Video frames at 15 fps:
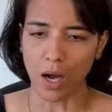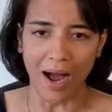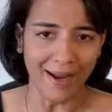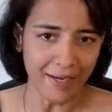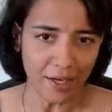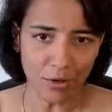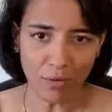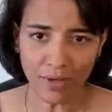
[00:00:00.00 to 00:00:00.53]

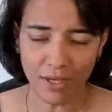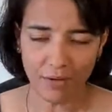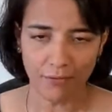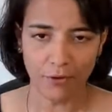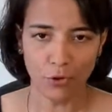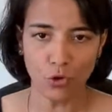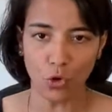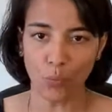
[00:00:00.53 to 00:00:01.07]
I cannot
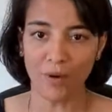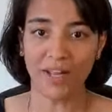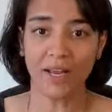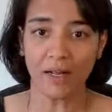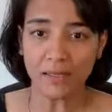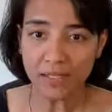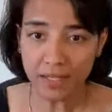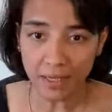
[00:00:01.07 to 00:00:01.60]
give you,
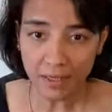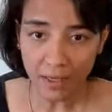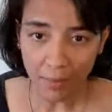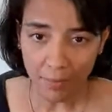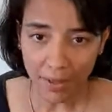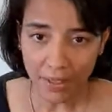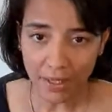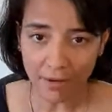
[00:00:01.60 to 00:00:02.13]
nobody else can
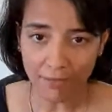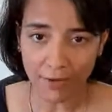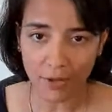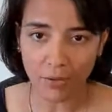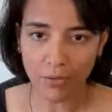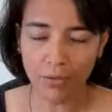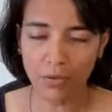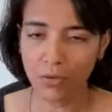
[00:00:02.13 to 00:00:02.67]
come and give
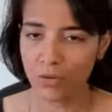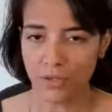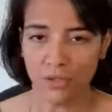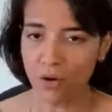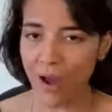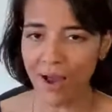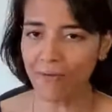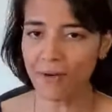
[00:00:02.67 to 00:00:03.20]
you.
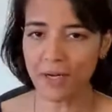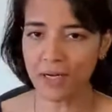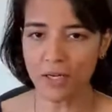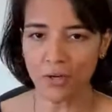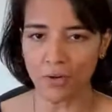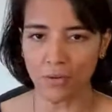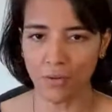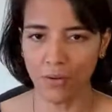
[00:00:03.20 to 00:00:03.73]
You have it
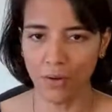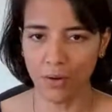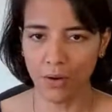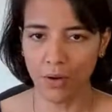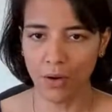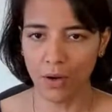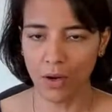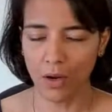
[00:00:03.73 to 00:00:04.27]
in you.
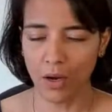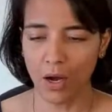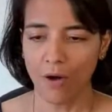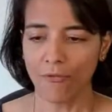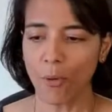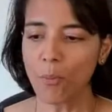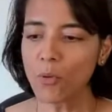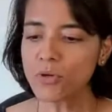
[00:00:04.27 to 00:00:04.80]

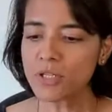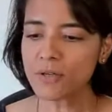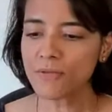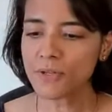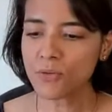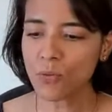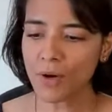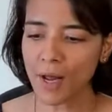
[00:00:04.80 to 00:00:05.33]
For most
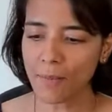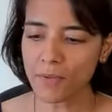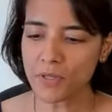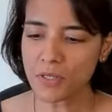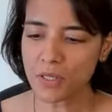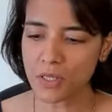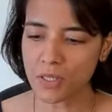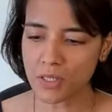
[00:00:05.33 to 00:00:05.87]
of us, what
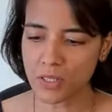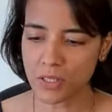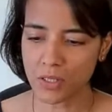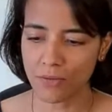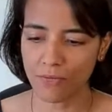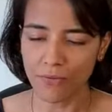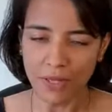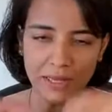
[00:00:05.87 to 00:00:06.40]
happens
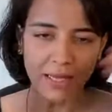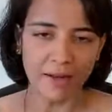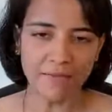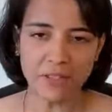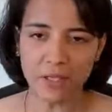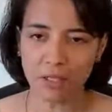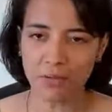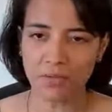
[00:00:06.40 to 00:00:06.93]
is, with
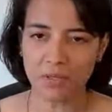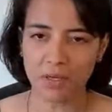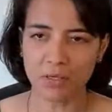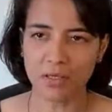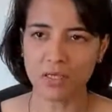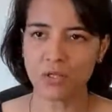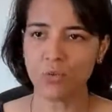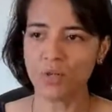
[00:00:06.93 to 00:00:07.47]
life
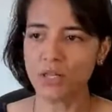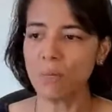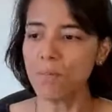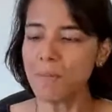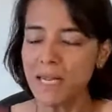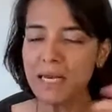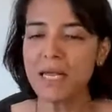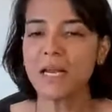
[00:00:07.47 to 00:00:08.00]
circumstances, with the
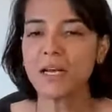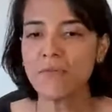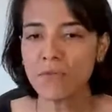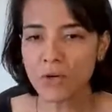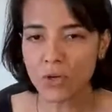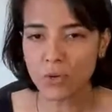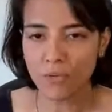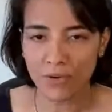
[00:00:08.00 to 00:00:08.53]
meaning
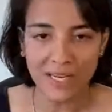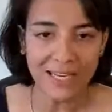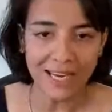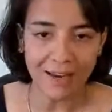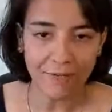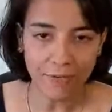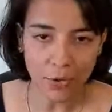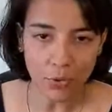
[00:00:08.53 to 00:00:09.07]
we
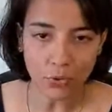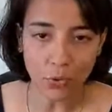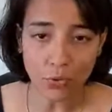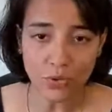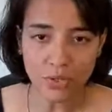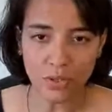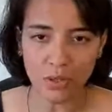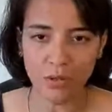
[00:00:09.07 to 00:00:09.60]
gave to
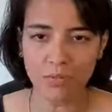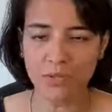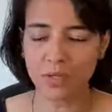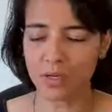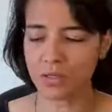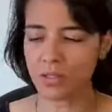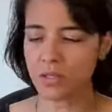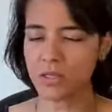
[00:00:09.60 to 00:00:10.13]
those
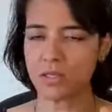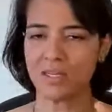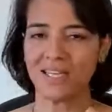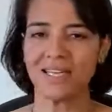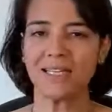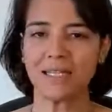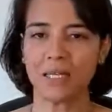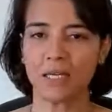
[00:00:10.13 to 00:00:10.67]
circumstances,
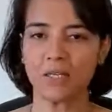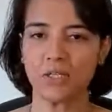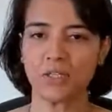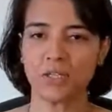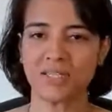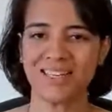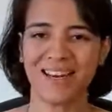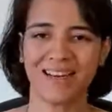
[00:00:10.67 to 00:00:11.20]
these things
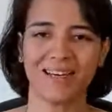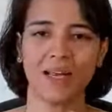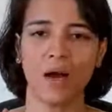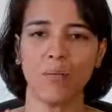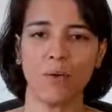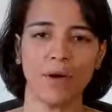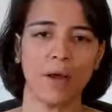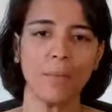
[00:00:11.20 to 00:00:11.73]
just get
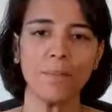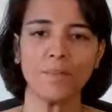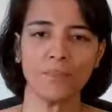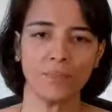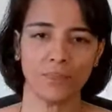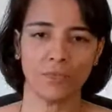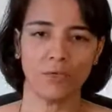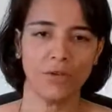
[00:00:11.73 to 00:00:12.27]
covered up
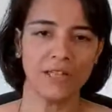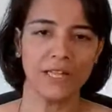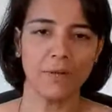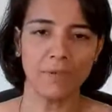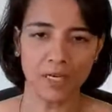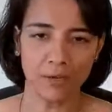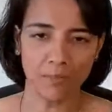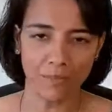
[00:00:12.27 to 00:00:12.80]
with
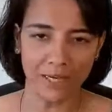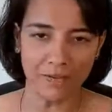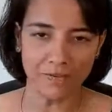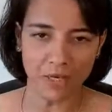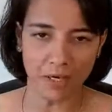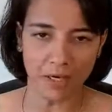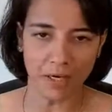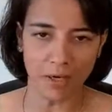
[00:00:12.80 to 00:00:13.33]
limiting
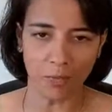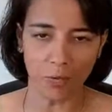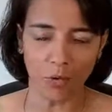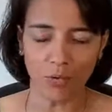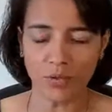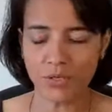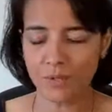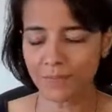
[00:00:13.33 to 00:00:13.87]
beliefs and inner
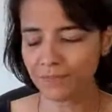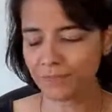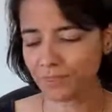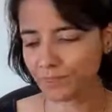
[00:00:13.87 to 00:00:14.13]
blocks.